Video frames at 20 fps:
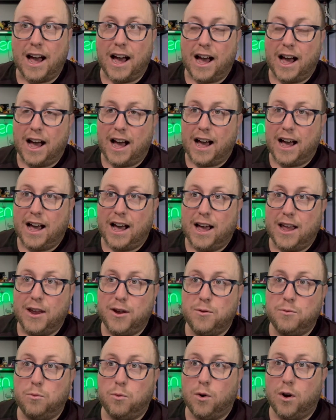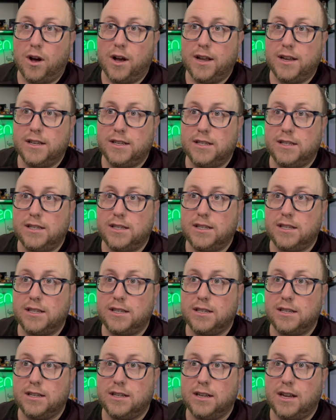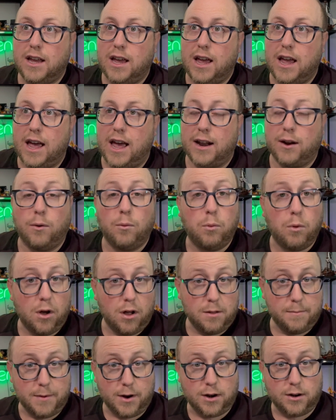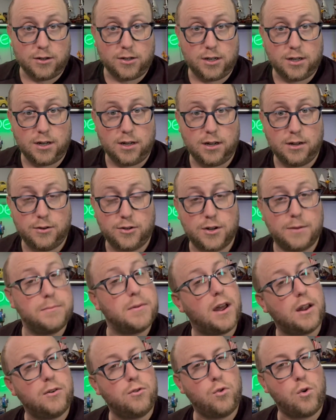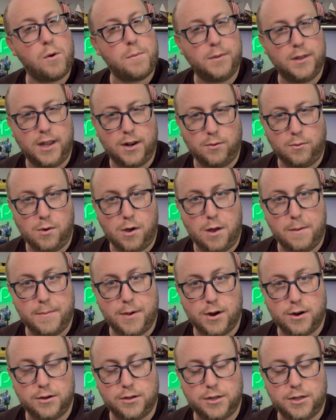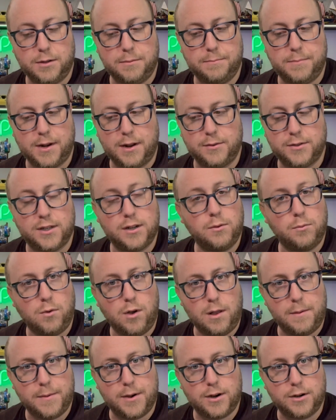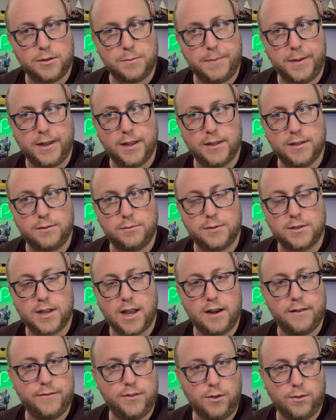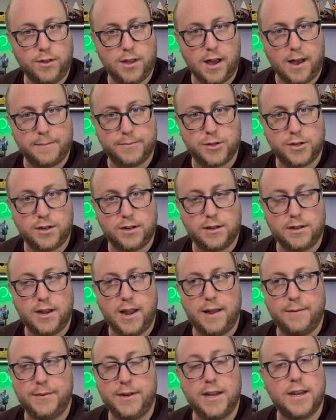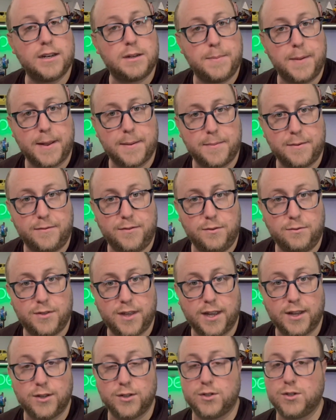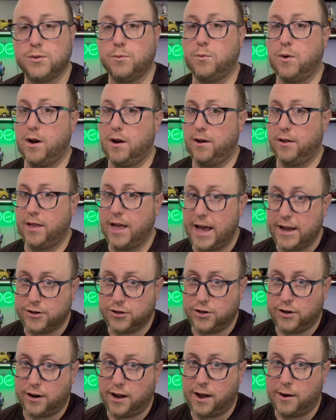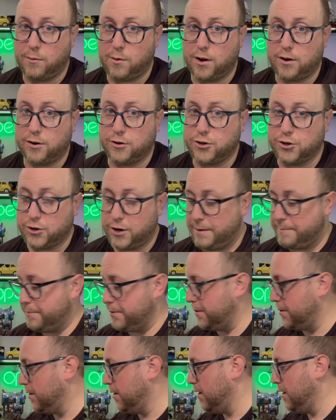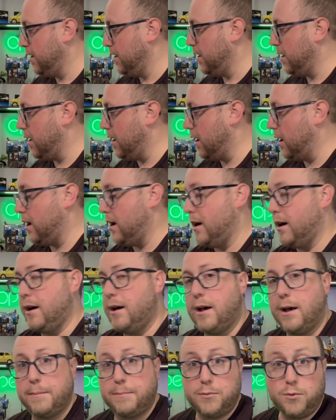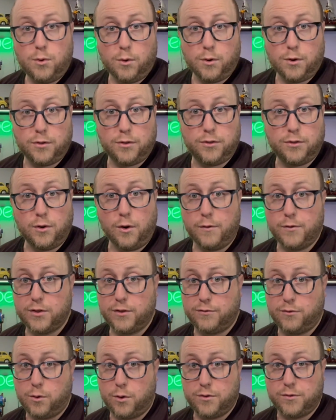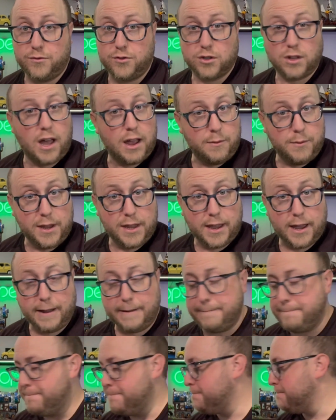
I was at a Walmart, which I'm not normally at a Walmart, but I was in a Walmart because it was kind of the only option, and we needed to pick up a few things while Ashton and I were on our trip up north over the 4th of July weekend.